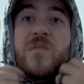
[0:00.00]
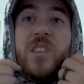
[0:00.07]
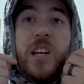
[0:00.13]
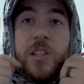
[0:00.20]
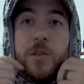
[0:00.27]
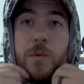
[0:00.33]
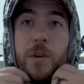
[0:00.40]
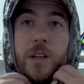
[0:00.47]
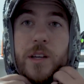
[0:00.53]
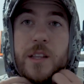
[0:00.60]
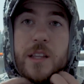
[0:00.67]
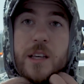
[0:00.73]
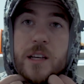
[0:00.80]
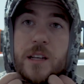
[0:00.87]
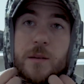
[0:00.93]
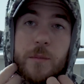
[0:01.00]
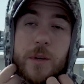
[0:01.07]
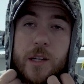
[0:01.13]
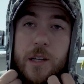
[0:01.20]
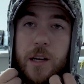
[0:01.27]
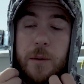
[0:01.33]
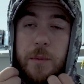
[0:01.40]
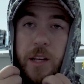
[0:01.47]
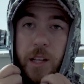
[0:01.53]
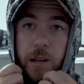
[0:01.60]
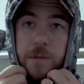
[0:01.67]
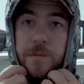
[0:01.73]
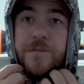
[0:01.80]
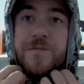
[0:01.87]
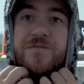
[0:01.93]
it's really thin, but I mean,
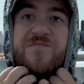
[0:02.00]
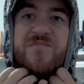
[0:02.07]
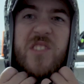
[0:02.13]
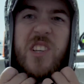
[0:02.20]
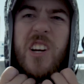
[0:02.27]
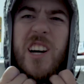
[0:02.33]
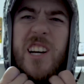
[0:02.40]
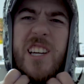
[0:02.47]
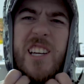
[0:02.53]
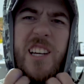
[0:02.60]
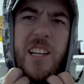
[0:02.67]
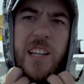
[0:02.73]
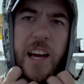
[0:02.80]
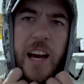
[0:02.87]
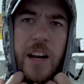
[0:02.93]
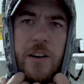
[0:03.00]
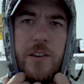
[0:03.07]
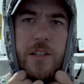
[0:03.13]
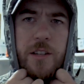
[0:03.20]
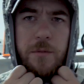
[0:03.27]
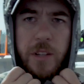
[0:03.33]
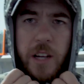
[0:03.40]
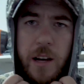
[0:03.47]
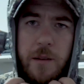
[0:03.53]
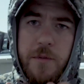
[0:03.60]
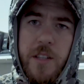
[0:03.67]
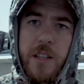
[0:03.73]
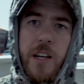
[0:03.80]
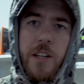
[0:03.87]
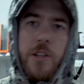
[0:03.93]
You know how you get gators sometimes
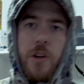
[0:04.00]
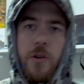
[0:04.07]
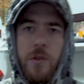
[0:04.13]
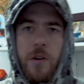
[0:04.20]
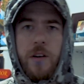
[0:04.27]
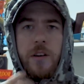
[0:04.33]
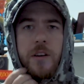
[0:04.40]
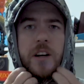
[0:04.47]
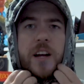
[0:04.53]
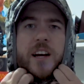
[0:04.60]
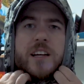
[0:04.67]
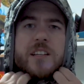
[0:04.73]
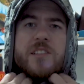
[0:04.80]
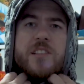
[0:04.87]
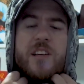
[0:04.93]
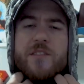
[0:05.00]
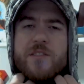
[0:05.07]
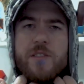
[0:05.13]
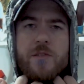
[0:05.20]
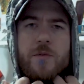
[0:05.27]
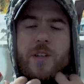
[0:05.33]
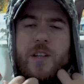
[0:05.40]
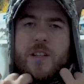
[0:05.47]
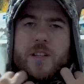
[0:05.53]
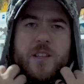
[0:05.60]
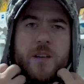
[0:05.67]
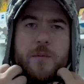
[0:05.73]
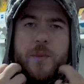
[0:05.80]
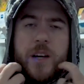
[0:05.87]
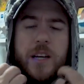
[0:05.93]
and they choke on your neck and stuff? This one doesn't
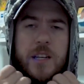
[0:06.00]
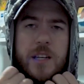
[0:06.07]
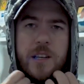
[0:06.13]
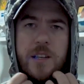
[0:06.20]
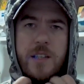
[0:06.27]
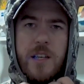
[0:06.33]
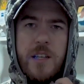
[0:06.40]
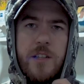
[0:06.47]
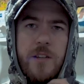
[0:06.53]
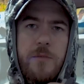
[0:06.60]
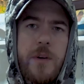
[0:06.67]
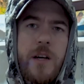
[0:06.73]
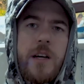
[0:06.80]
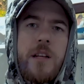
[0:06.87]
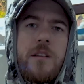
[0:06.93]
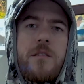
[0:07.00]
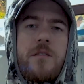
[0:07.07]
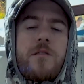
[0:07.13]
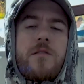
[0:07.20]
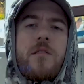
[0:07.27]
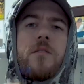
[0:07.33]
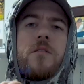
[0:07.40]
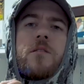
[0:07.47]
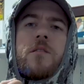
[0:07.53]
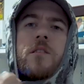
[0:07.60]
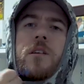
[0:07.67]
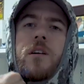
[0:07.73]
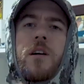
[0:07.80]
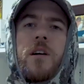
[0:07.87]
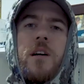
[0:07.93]
seem like it does that too bad. So
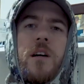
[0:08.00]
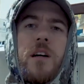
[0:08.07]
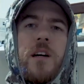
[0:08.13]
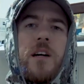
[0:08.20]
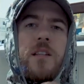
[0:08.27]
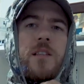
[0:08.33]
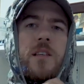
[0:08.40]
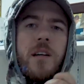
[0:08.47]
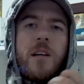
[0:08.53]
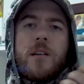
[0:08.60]
it's